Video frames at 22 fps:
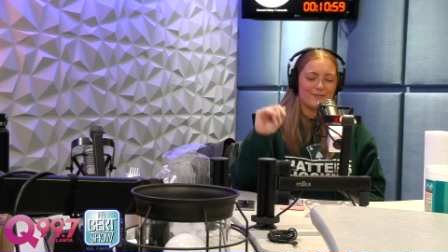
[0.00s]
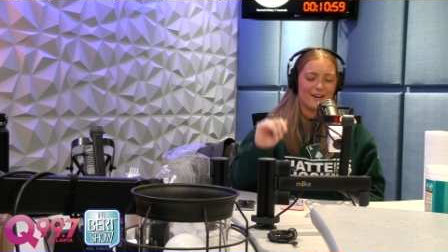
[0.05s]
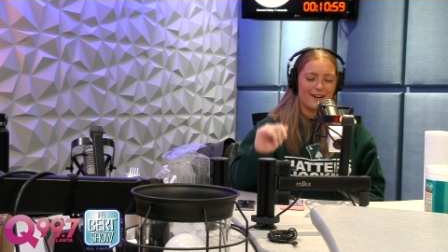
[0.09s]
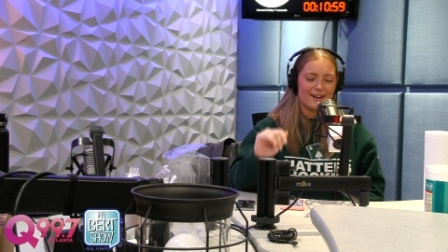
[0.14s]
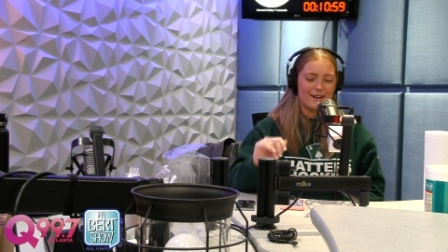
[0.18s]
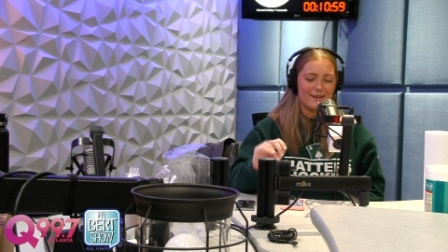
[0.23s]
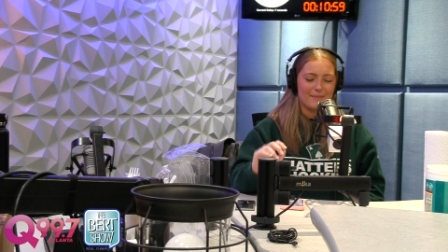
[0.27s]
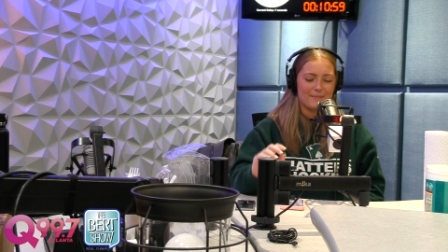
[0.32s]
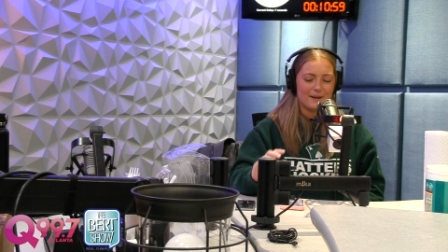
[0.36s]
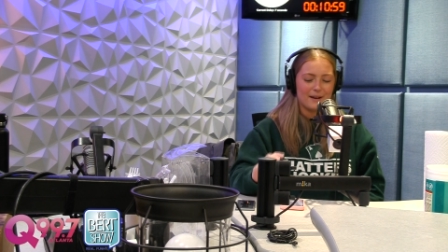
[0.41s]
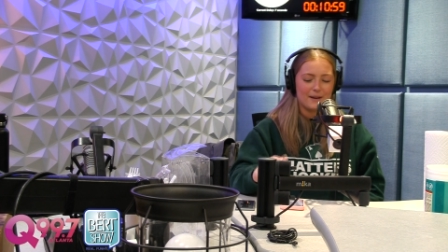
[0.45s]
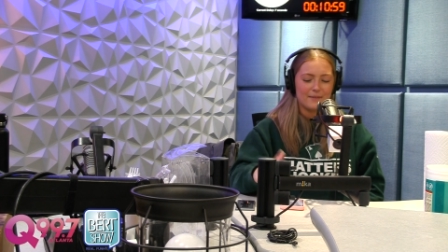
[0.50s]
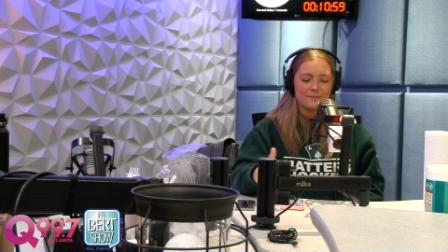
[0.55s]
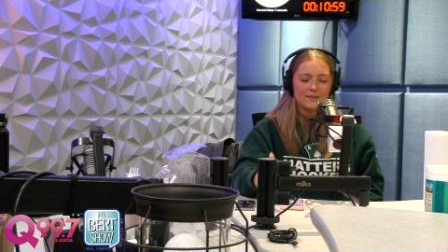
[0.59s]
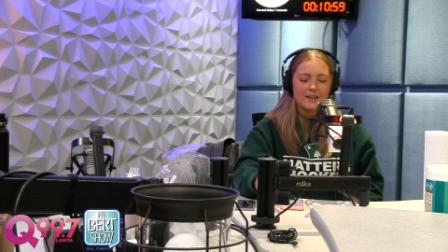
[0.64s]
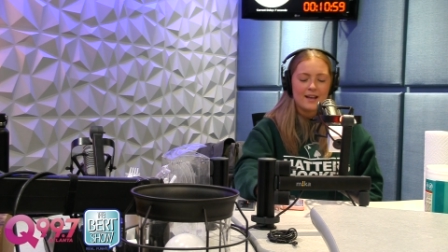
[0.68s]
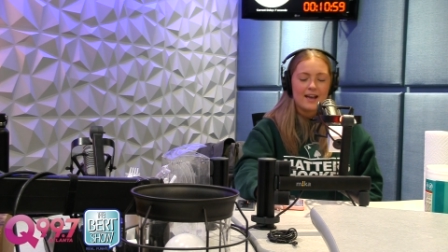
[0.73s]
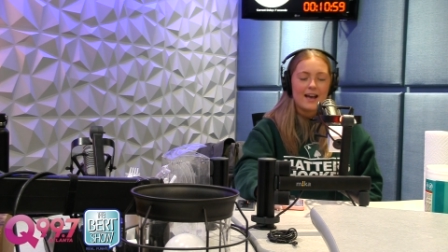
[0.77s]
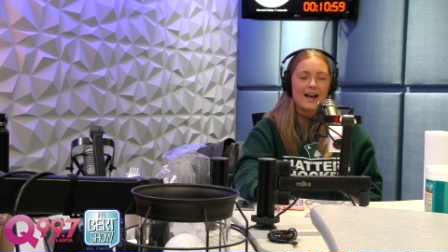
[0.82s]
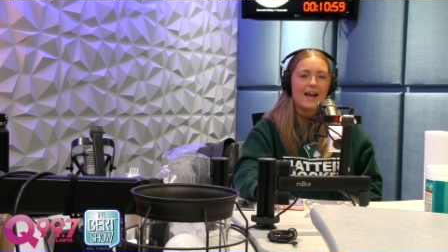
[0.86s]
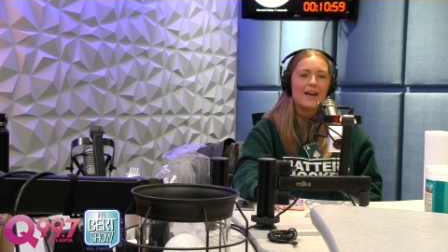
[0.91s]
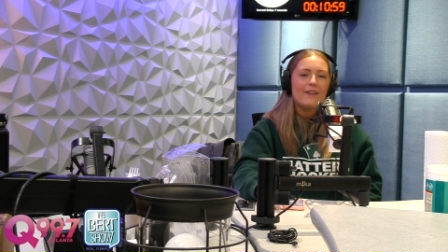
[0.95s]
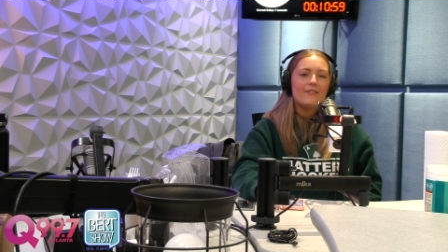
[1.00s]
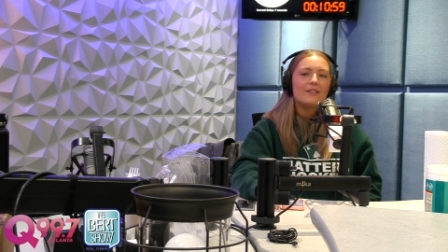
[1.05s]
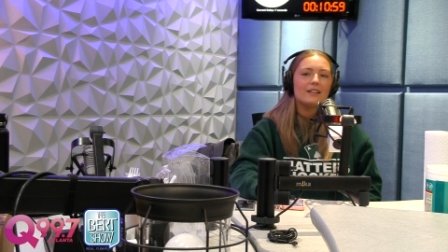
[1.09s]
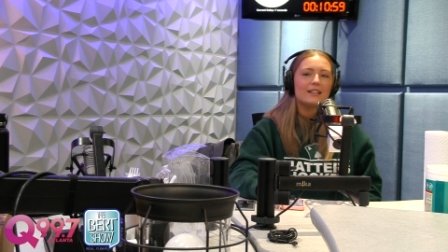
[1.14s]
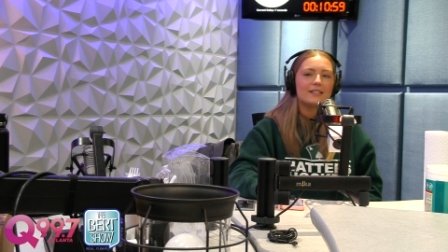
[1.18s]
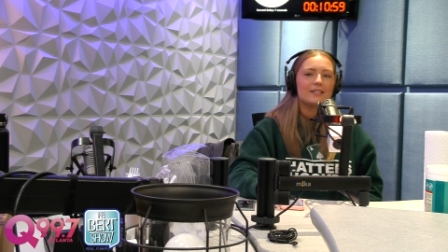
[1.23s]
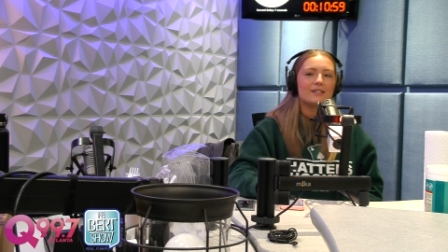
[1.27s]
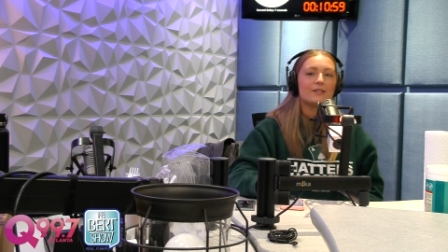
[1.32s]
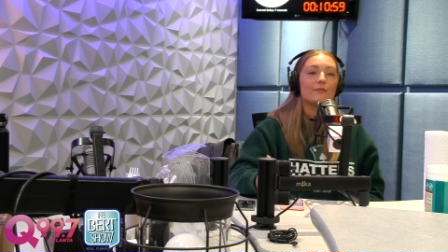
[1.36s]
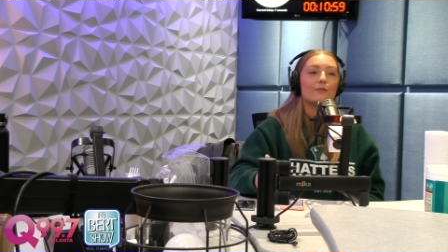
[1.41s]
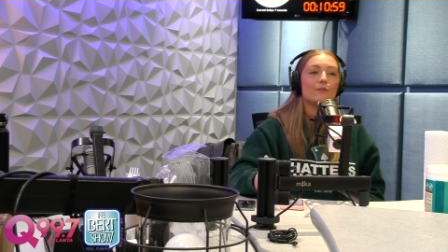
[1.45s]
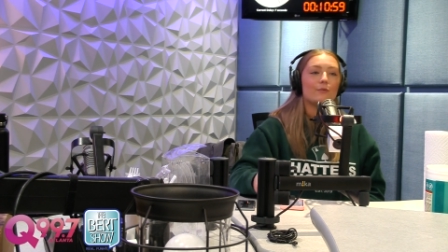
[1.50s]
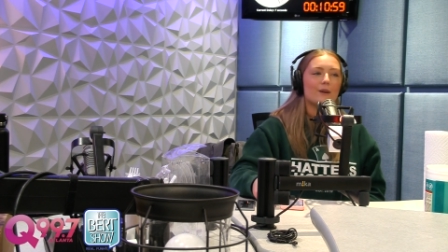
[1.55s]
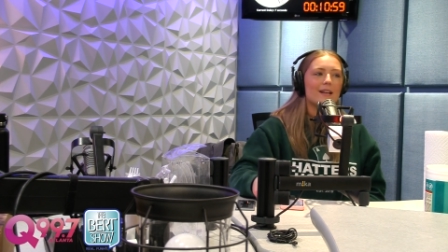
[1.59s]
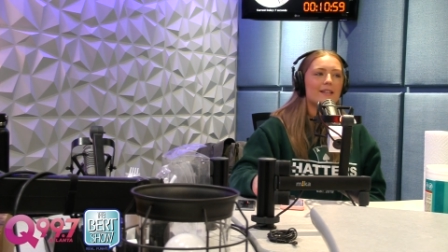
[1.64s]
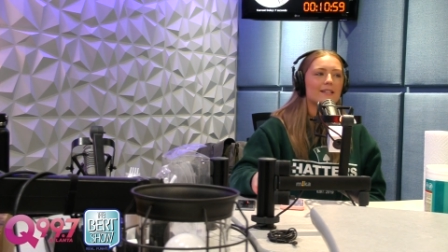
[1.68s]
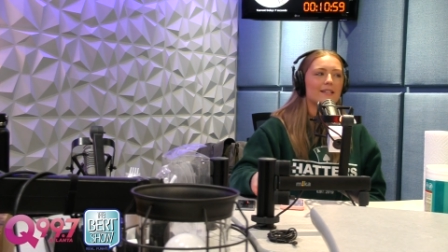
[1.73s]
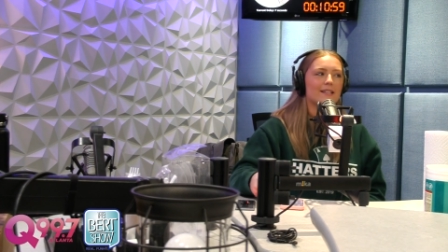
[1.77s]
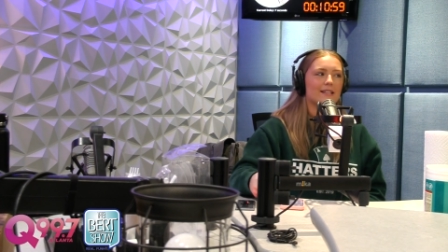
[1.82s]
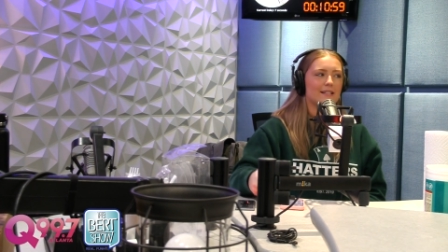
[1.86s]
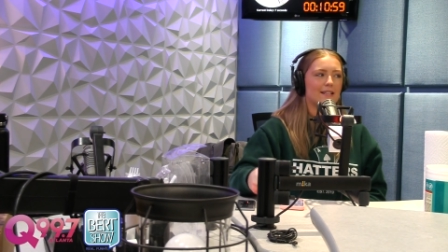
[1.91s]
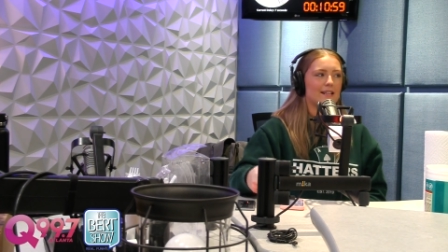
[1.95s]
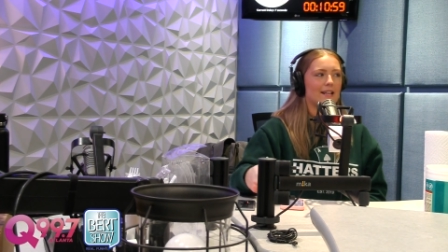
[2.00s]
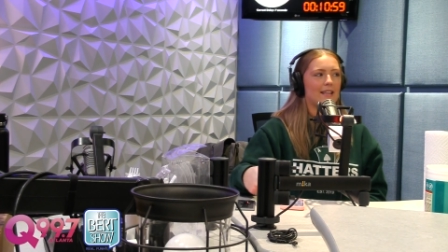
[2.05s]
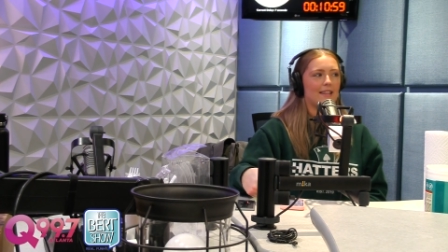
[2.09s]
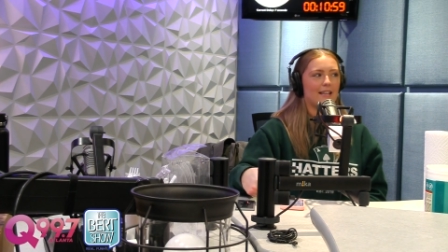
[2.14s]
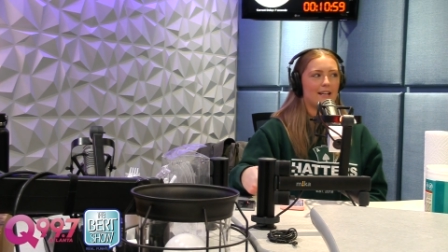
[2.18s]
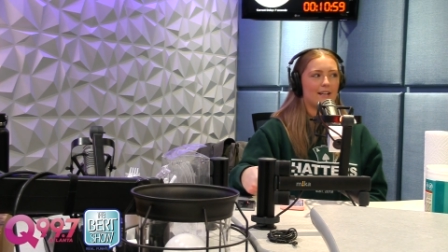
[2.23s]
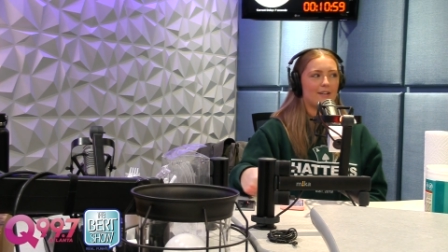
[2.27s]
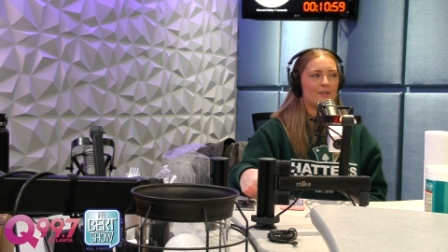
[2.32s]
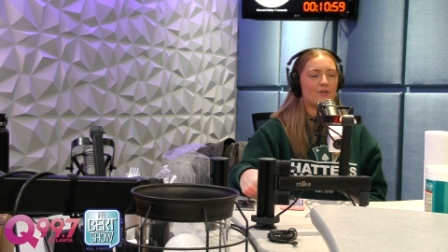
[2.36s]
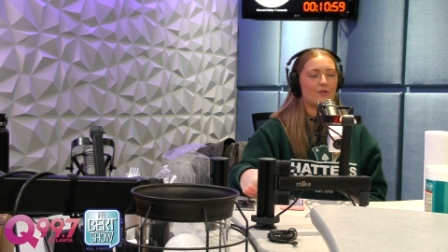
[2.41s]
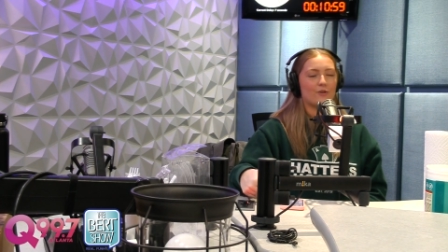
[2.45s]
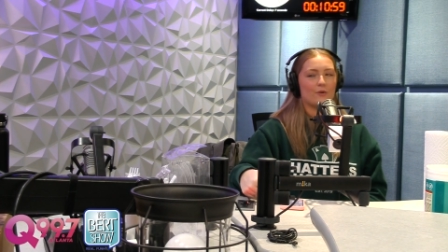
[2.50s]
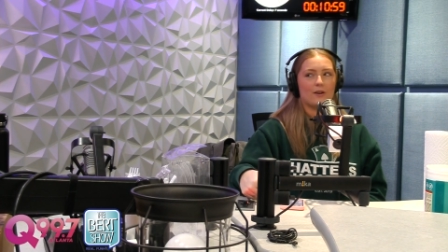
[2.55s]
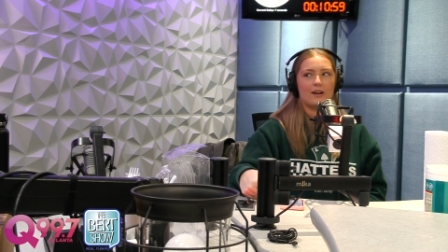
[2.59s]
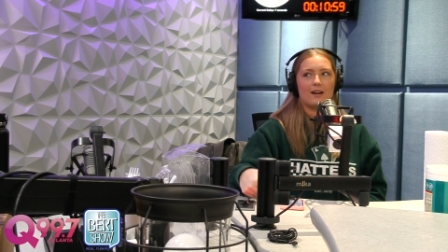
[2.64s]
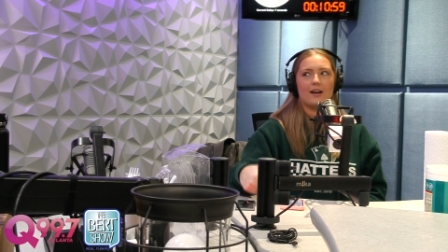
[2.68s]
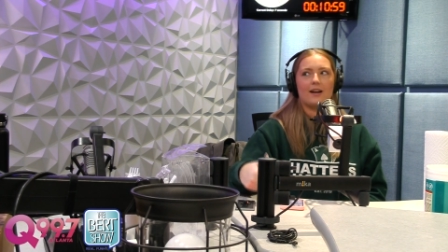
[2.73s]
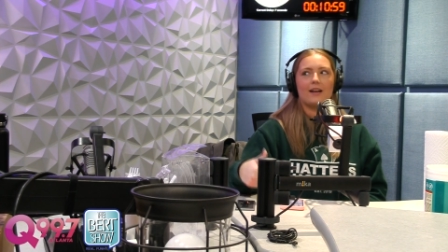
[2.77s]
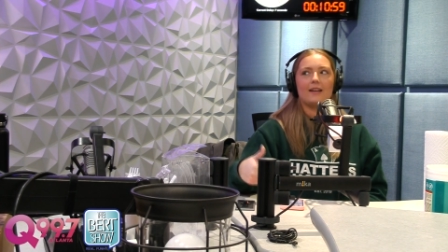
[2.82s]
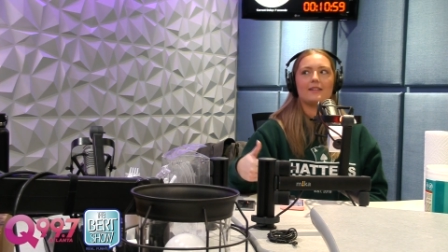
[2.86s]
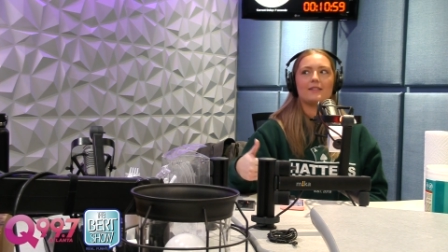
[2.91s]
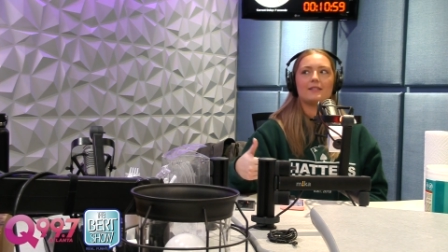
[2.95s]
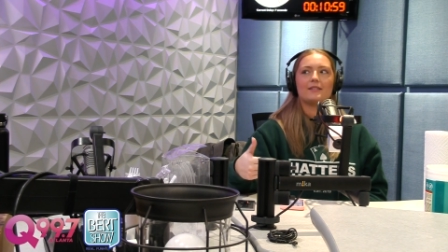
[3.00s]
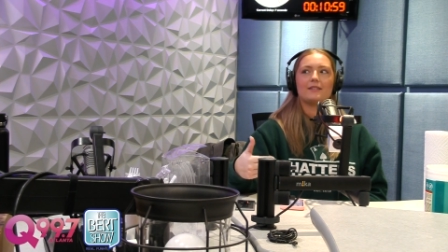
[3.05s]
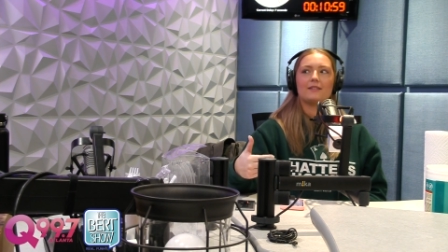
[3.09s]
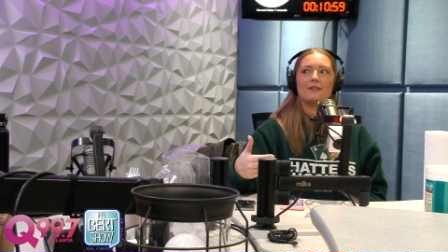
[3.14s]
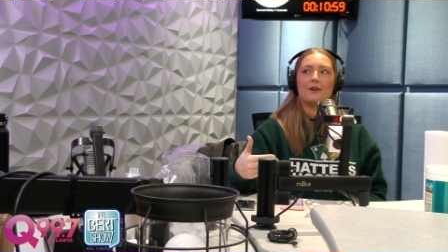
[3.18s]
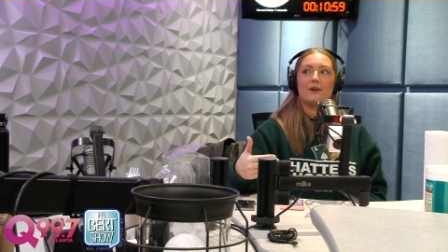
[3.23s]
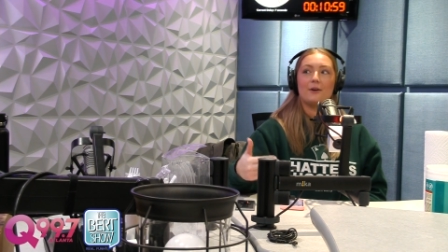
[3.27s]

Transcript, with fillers: funny, but I have a list of reasons that I think short guys